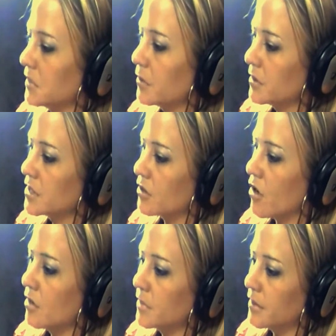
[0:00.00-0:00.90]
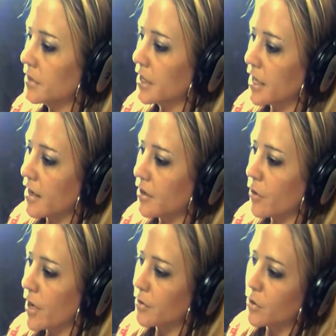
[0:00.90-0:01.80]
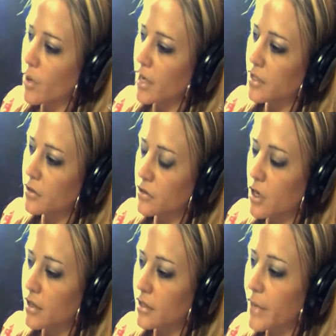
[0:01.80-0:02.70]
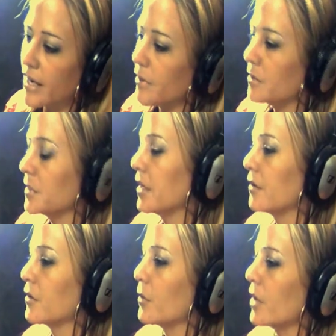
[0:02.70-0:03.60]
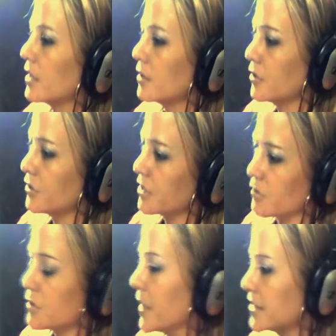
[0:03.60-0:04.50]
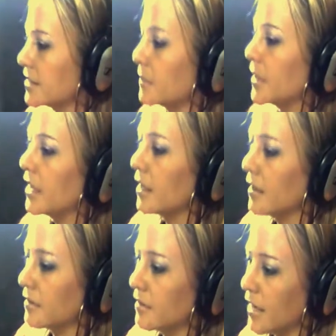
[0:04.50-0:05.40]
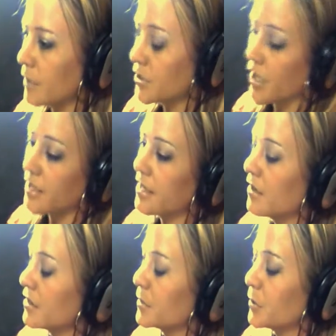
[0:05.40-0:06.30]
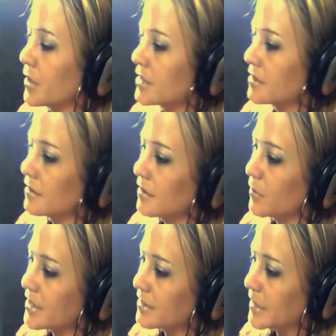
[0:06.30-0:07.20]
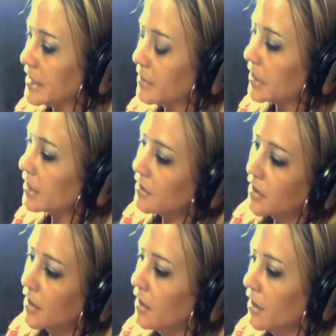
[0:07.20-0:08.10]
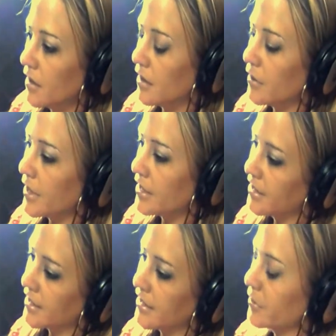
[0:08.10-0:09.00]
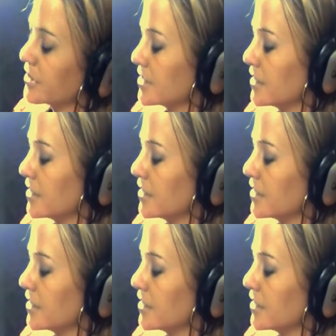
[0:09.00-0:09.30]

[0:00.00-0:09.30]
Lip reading: They would just call me and be like, I don't know why you're talking bad about me. I don't know why you're disrespecting me. And I would try to tell them it wasn't me, but I think they were